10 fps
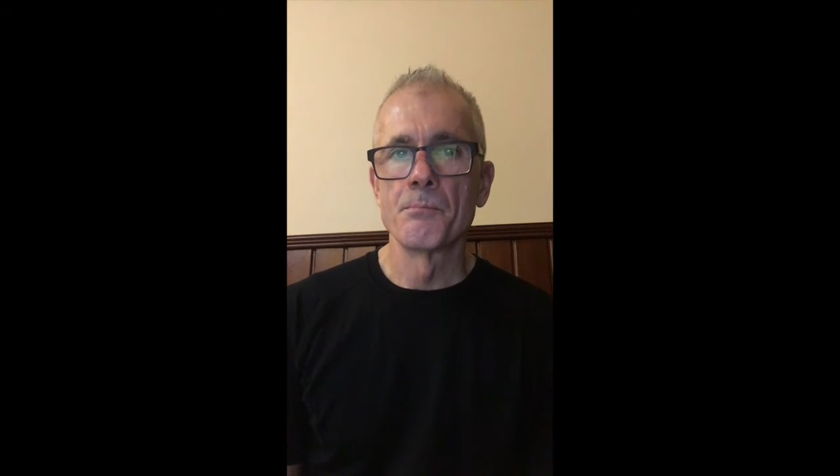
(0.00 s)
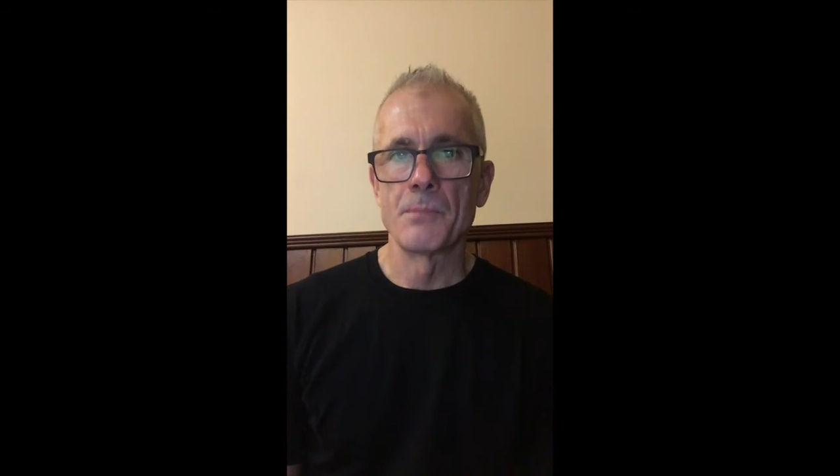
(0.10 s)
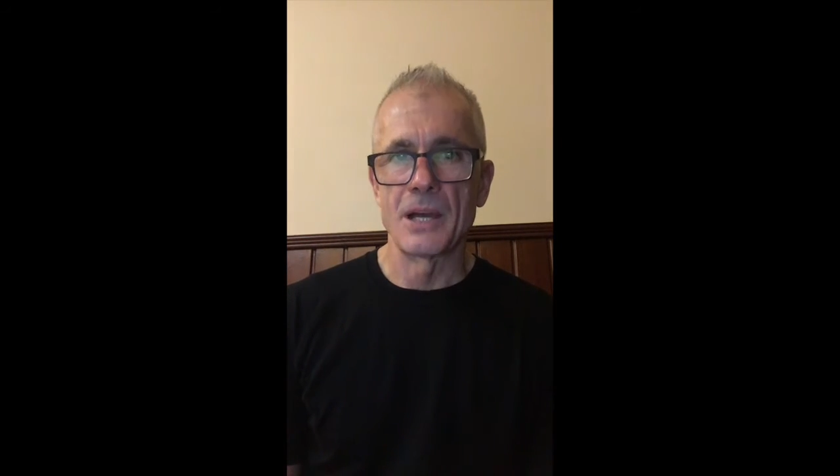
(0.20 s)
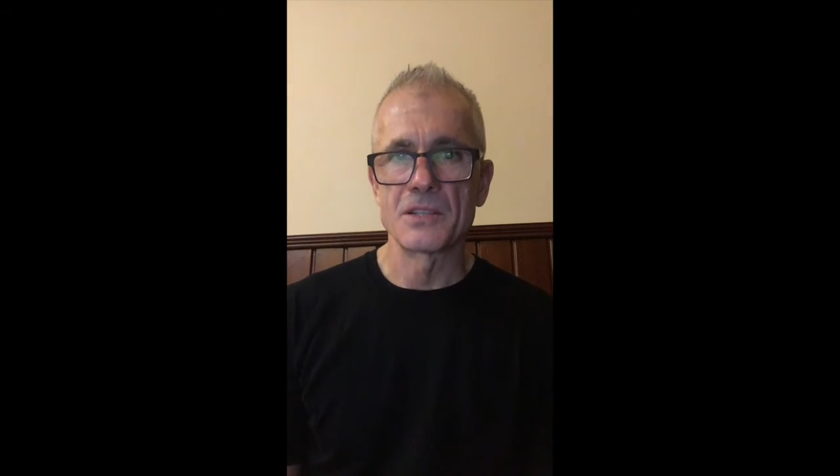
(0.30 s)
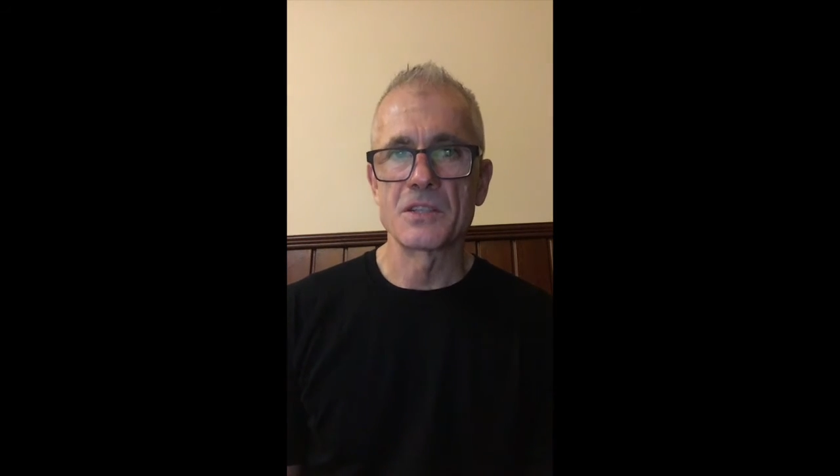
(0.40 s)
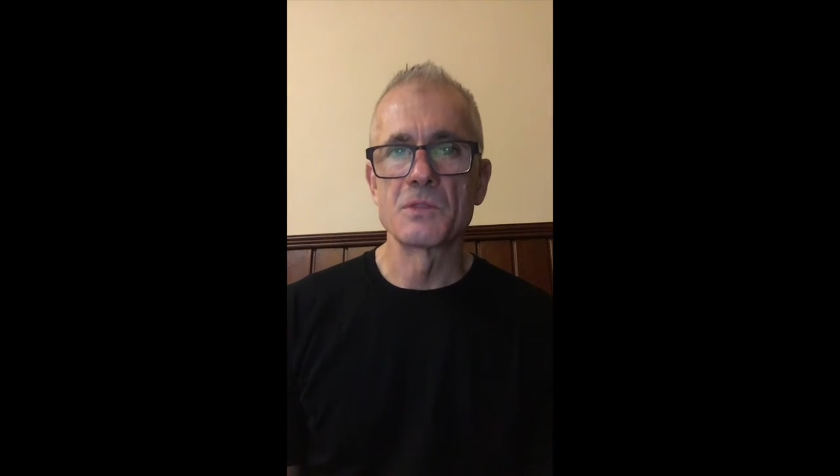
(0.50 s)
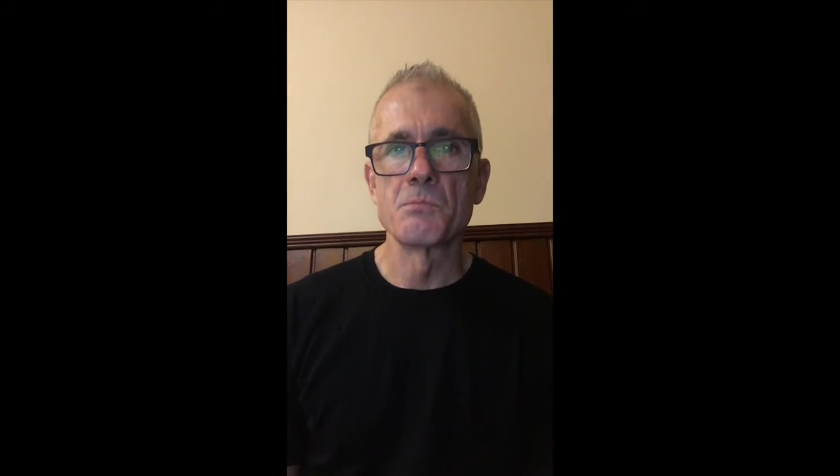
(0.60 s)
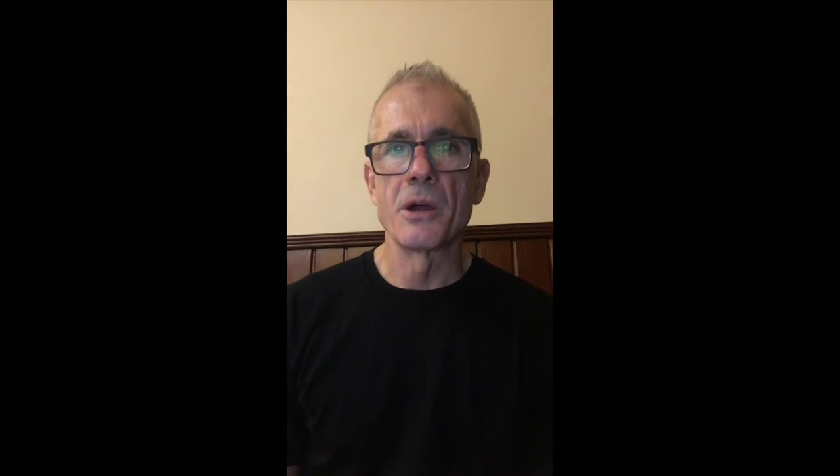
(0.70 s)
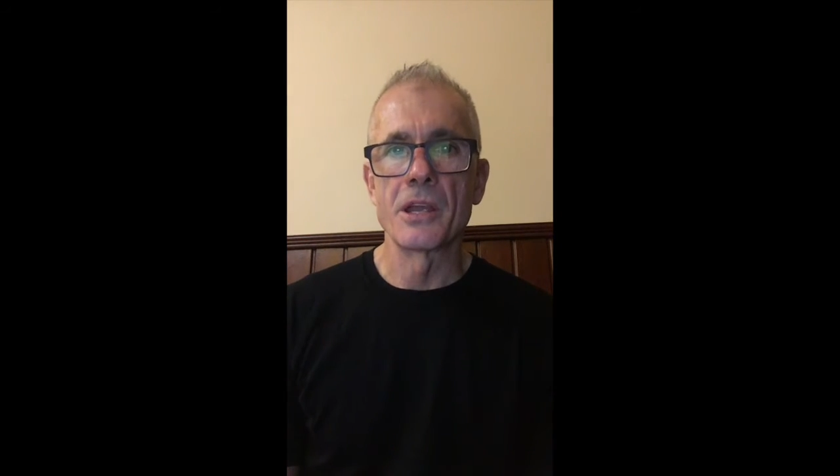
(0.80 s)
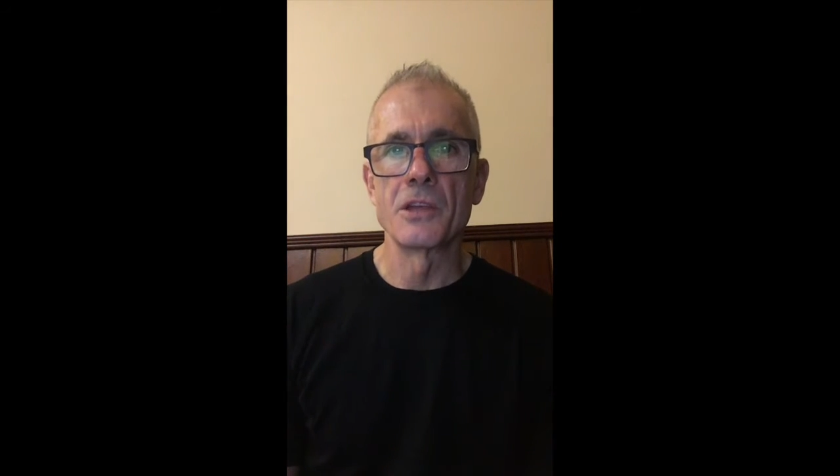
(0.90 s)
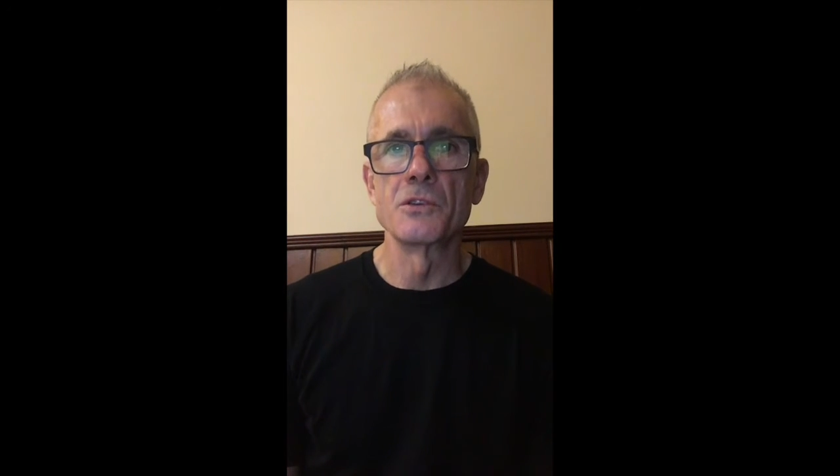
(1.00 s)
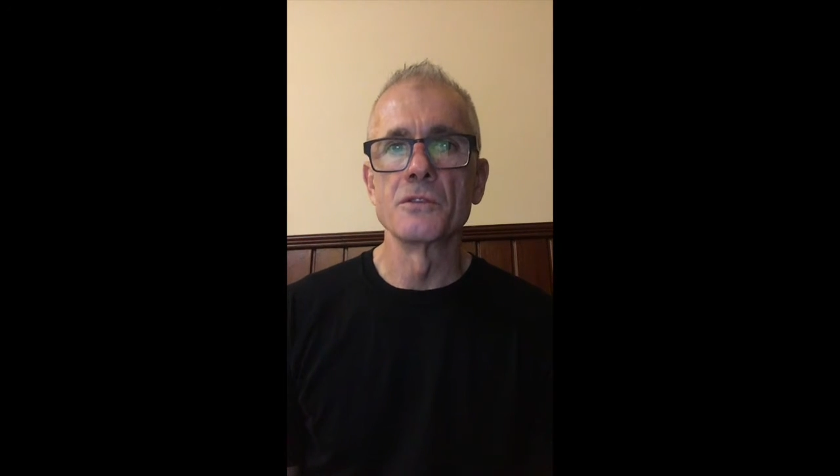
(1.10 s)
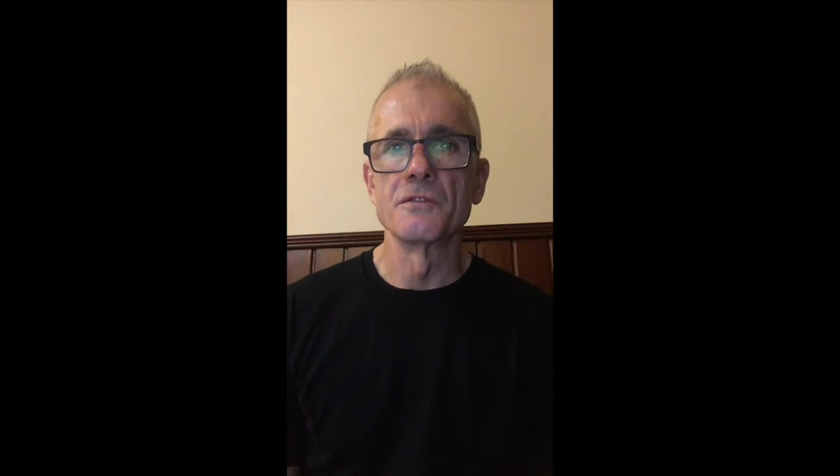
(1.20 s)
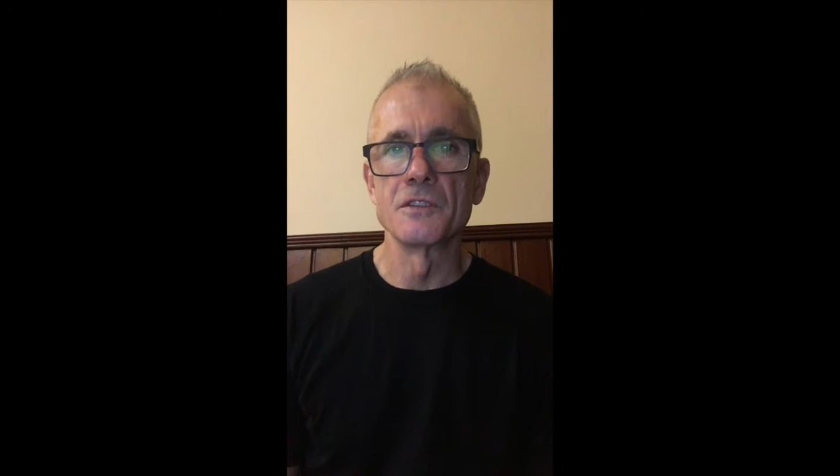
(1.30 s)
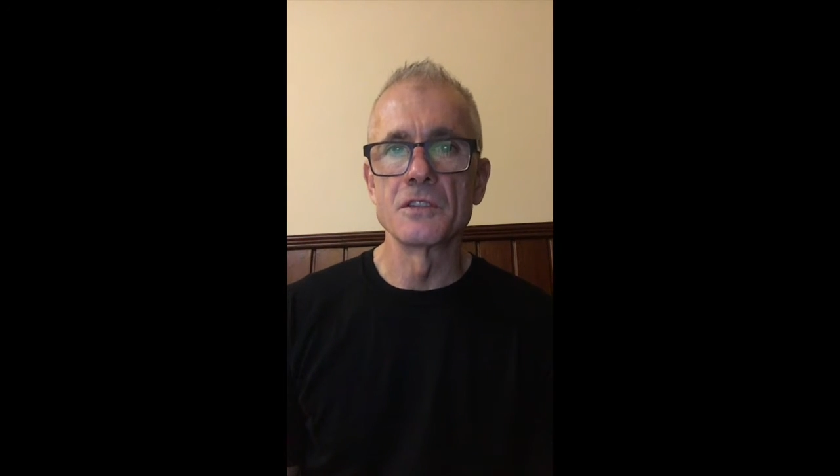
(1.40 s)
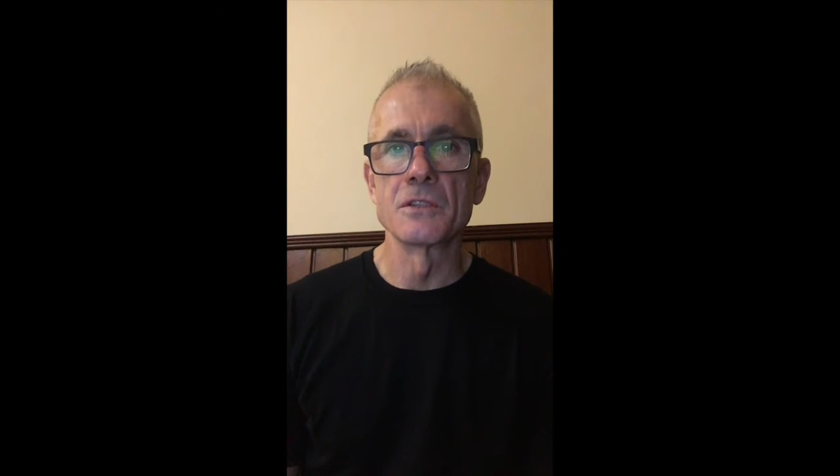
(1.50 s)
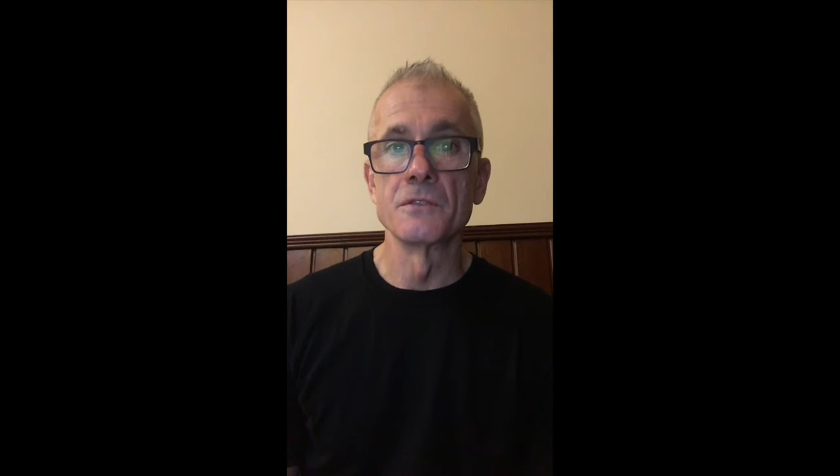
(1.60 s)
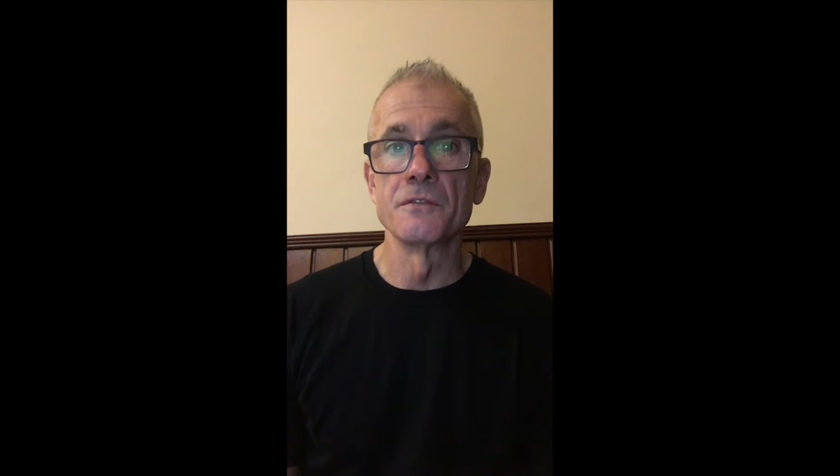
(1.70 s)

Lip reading: pass his biannual physical